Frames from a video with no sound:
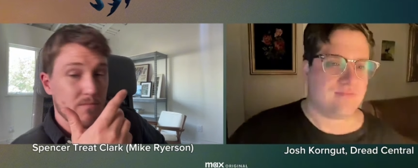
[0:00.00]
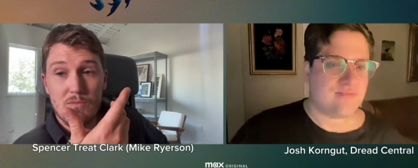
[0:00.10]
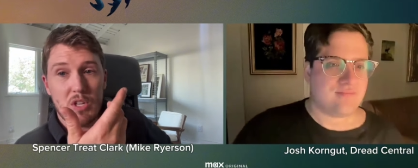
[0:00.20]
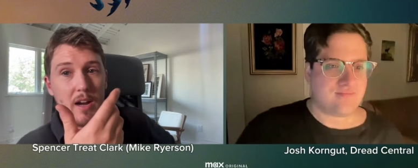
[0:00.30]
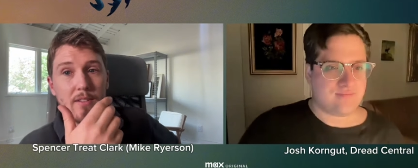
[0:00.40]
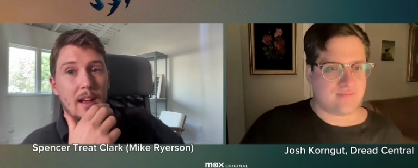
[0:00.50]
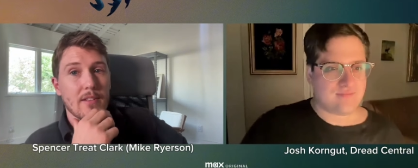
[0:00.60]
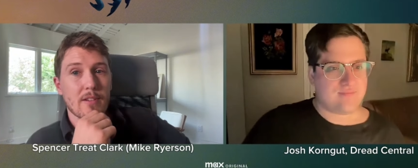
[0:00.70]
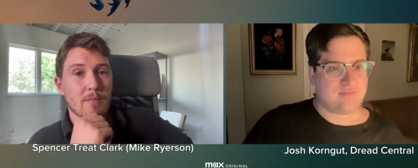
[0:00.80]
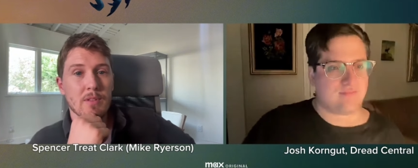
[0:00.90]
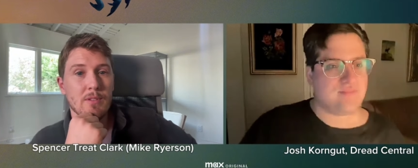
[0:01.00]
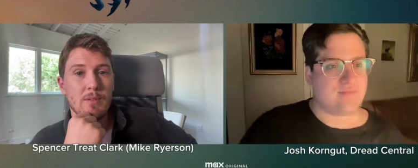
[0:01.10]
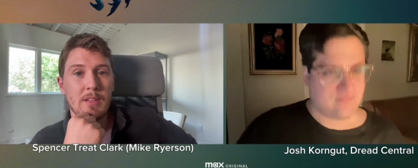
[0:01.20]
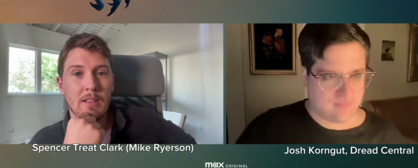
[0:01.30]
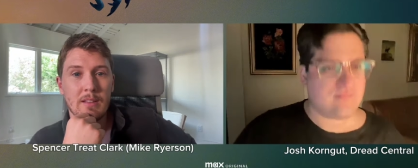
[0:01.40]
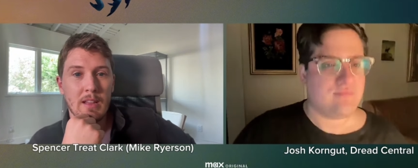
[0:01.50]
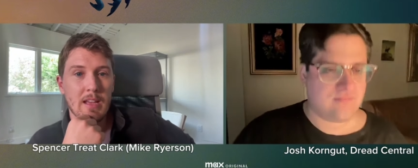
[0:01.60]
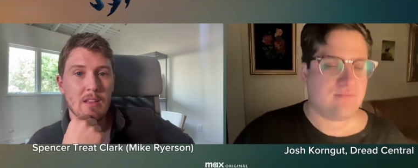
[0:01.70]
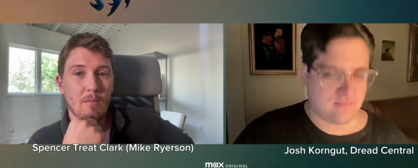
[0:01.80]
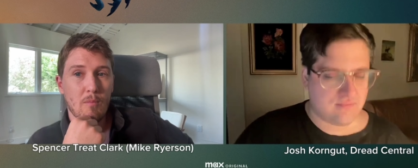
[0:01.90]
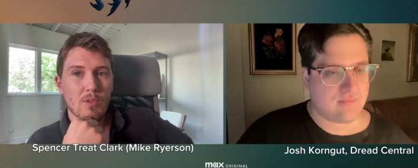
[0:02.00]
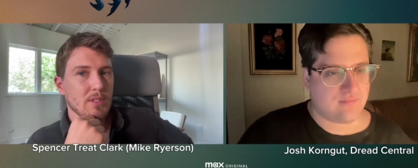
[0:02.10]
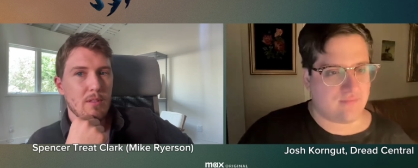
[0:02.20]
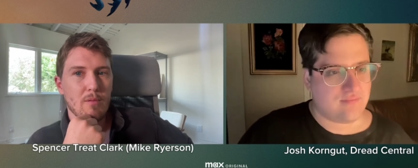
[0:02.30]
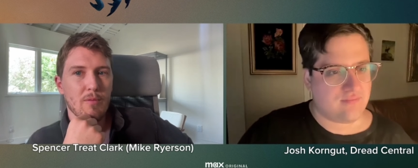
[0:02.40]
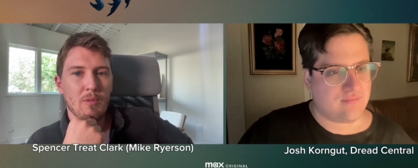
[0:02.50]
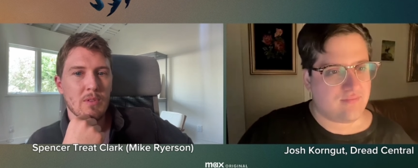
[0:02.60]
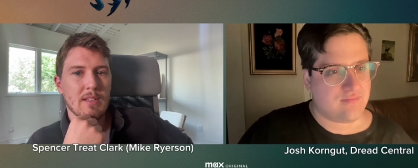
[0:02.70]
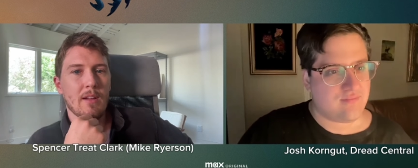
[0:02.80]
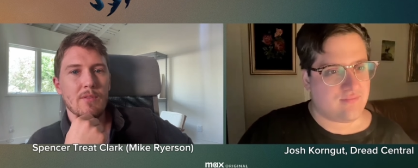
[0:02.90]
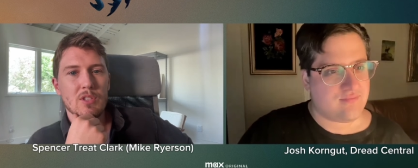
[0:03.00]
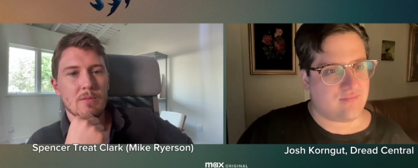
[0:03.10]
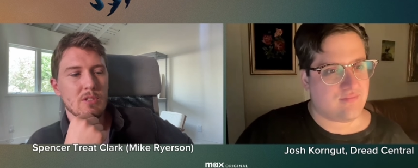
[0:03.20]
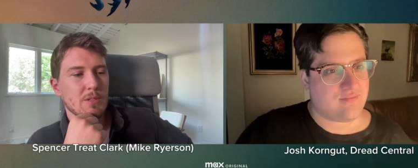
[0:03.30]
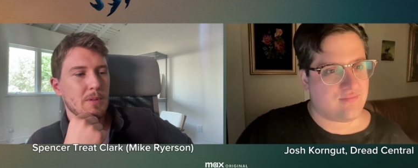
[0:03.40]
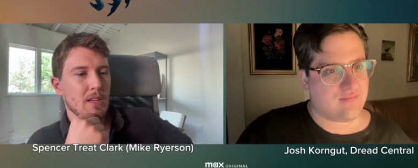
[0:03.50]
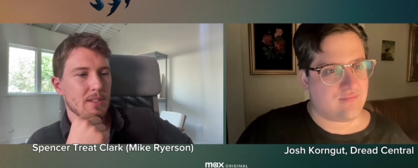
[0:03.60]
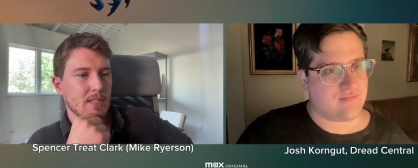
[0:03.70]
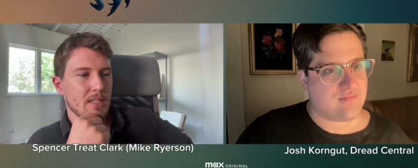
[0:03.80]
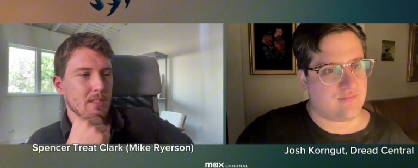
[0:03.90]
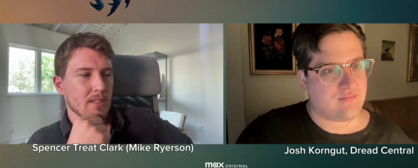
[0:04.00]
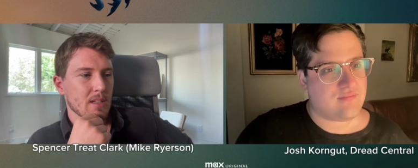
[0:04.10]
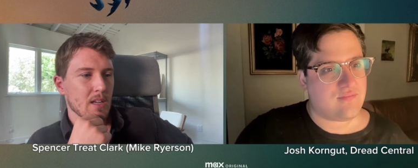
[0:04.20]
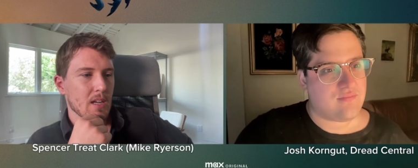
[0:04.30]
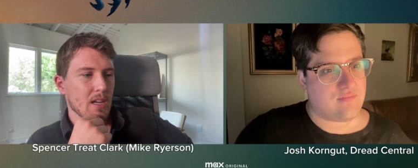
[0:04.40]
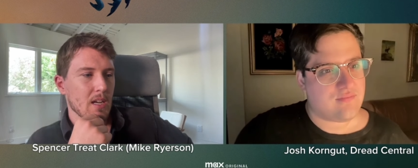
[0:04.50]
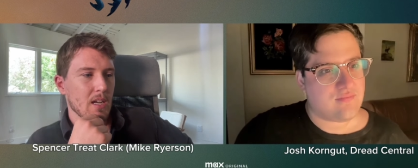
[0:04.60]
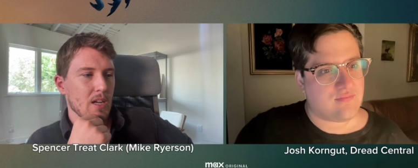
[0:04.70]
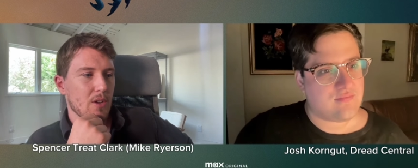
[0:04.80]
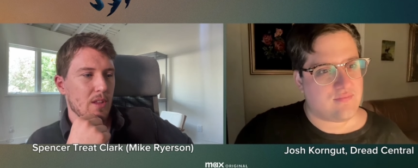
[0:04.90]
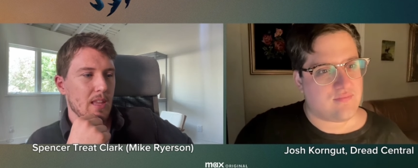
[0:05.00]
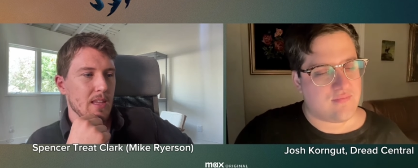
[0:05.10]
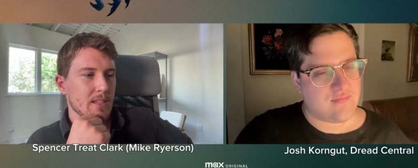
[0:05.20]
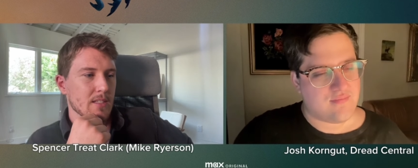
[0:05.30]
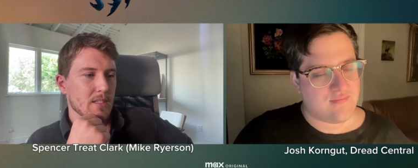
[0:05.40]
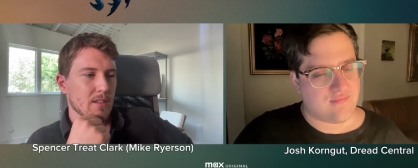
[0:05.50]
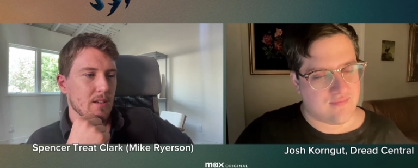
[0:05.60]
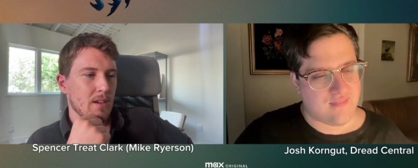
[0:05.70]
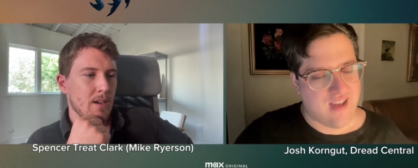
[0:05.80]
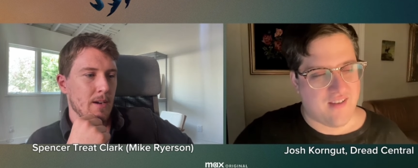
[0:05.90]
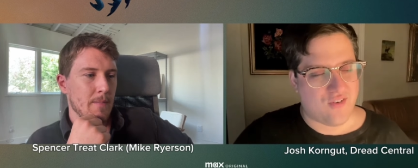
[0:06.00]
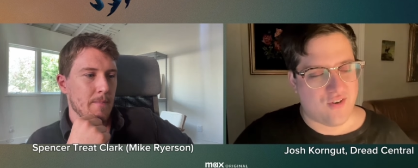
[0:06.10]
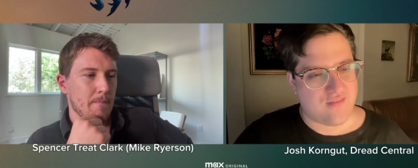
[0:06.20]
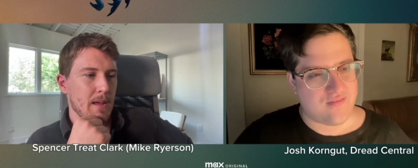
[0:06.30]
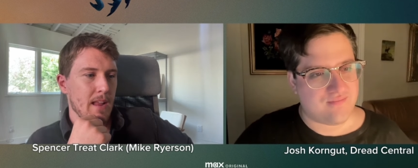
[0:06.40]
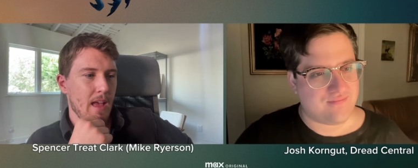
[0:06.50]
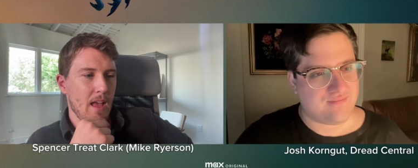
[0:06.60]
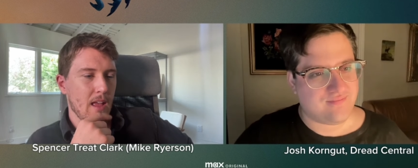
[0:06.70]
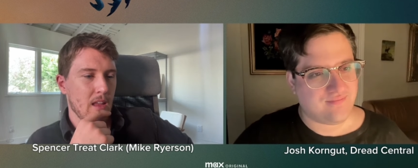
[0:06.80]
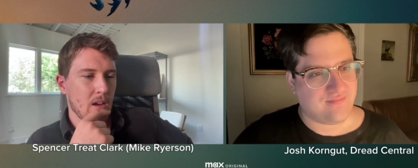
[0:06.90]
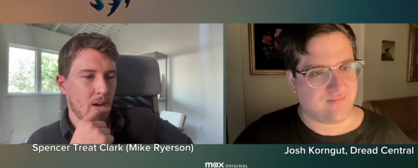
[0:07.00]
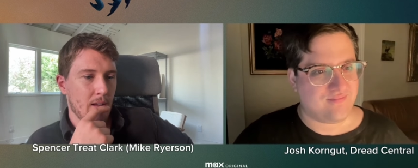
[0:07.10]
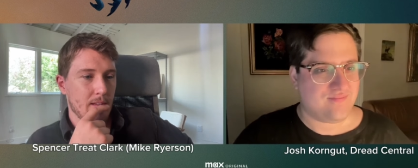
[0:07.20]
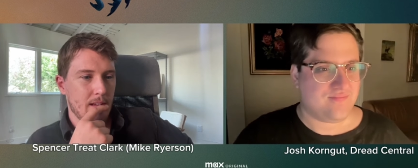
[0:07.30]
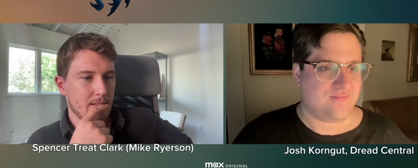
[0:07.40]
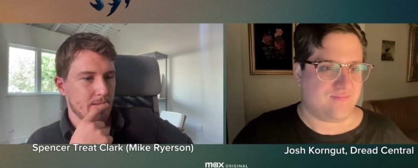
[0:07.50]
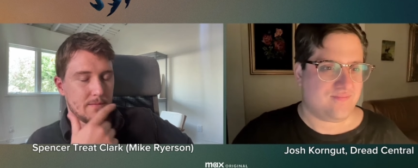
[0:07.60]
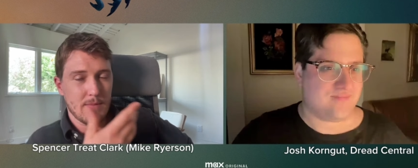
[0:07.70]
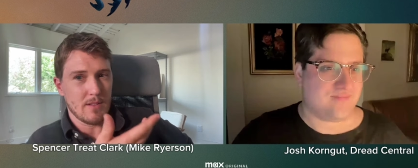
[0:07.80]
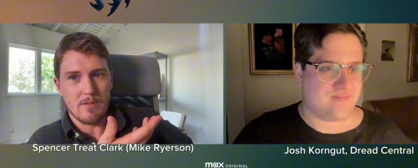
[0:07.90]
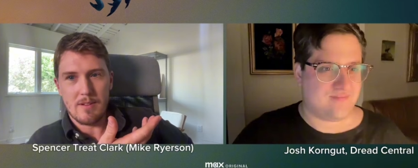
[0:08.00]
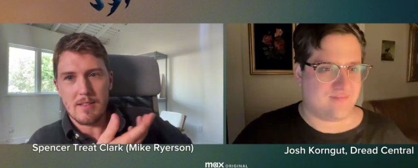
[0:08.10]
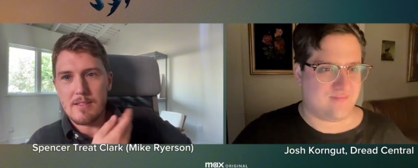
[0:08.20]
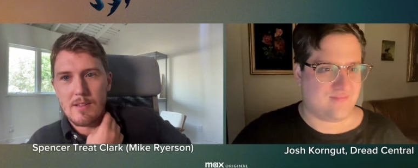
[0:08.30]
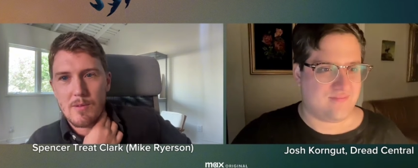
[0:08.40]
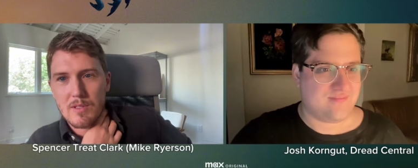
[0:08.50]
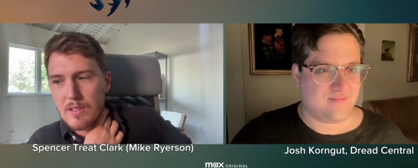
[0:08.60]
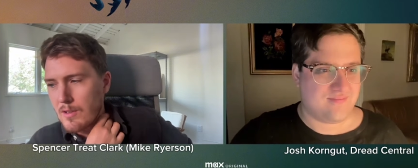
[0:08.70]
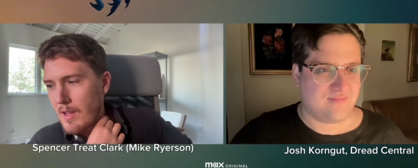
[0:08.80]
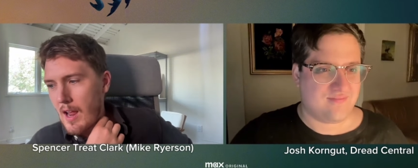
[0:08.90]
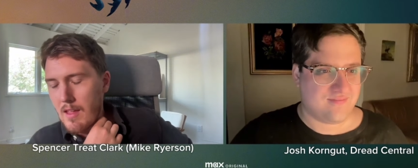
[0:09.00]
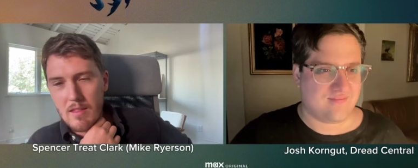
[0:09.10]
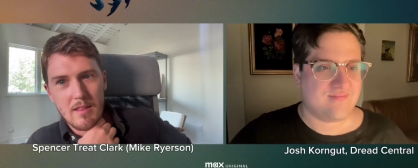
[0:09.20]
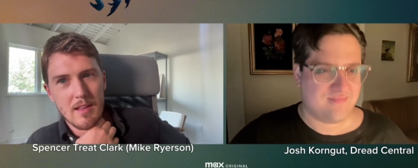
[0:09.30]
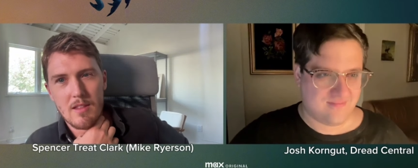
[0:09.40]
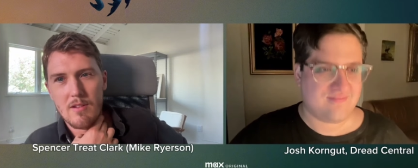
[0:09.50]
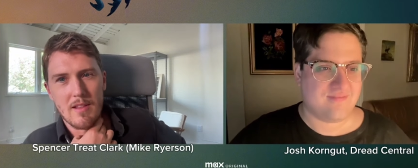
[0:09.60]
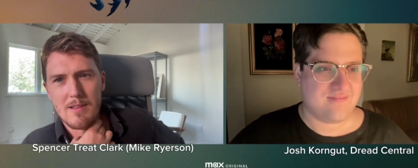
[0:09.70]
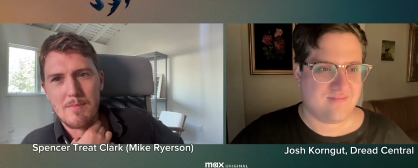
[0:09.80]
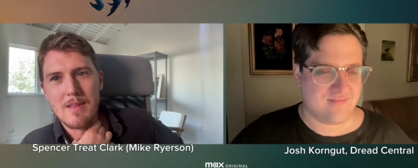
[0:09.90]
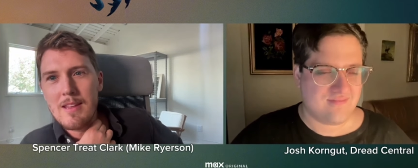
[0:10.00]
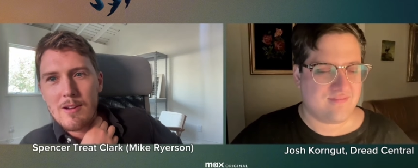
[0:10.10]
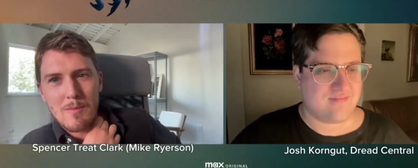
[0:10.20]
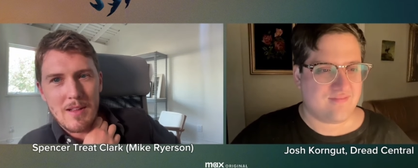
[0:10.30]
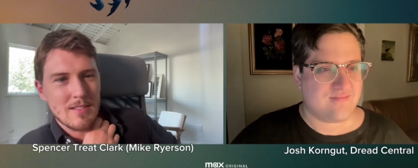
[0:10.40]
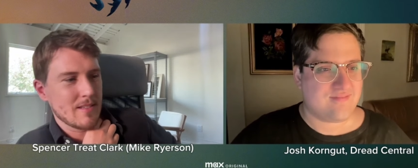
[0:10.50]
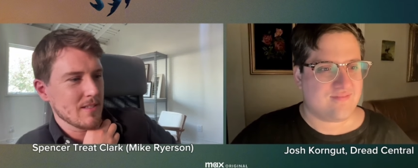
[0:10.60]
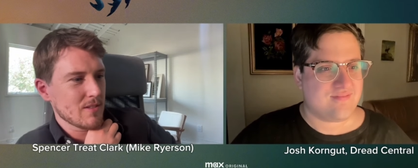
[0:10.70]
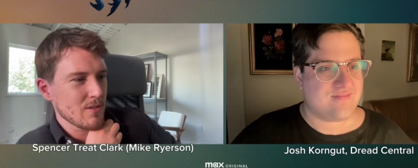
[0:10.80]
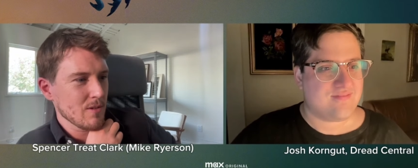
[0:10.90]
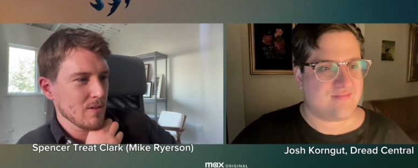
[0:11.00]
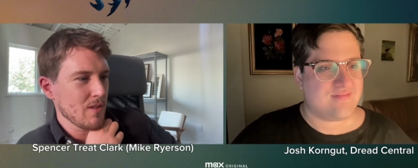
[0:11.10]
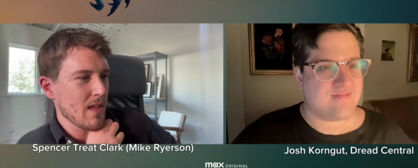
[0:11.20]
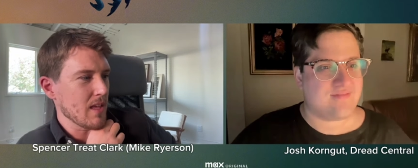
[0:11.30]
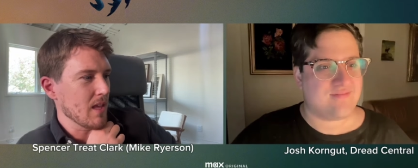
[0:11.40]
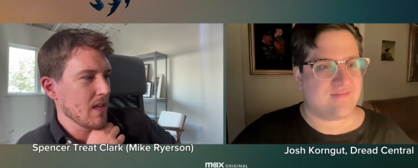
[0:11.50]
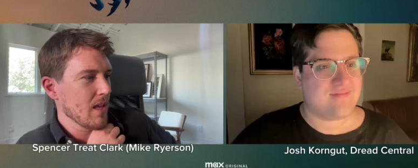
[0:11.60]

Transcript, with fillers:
Speaker 1: a child actor i've been doing like mostly through film and television just because he's he's yeah uh, then you know I I've been doing it since I was little, and I think either like me or my sister like